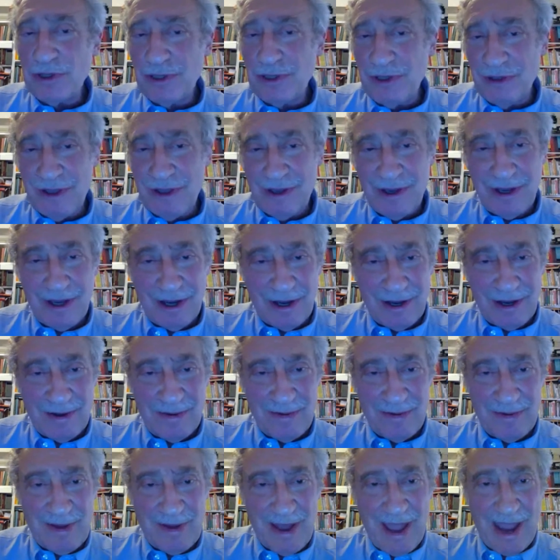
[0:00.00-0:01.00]
most of
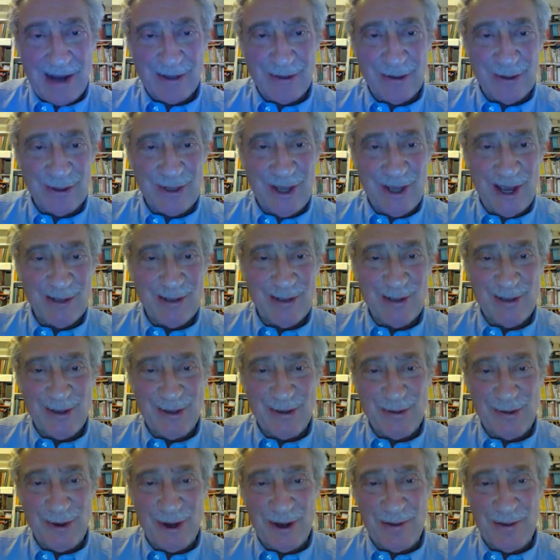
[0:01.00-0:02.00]
the actors had
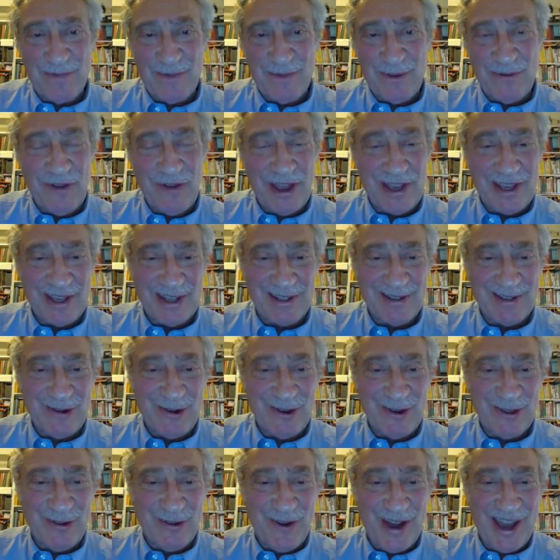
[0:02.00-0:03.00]
to fake it
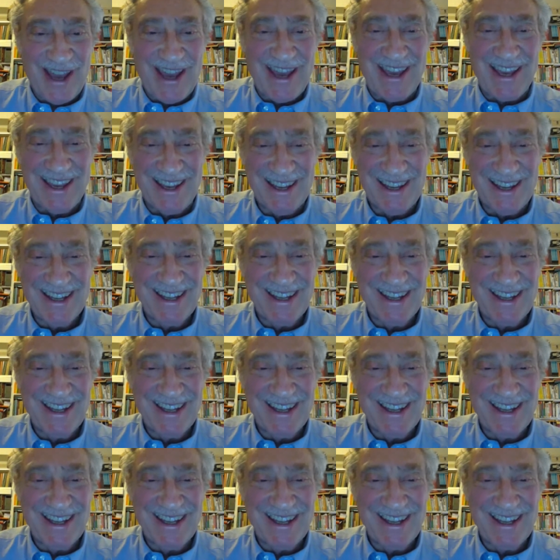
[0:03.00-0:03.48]
all the way.